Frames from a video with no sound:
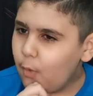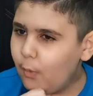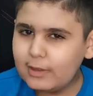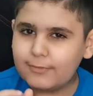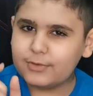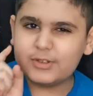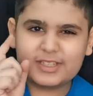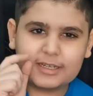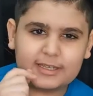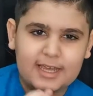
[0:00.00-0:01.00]
Well, if you
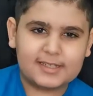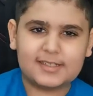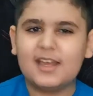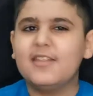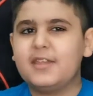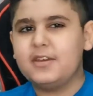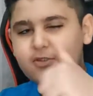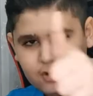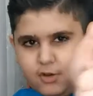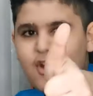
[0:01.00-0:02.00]
said yes, then
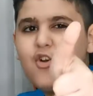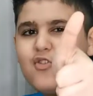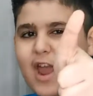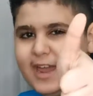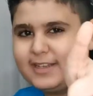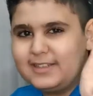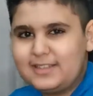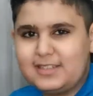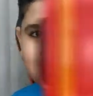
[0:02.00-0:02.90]
you're correct.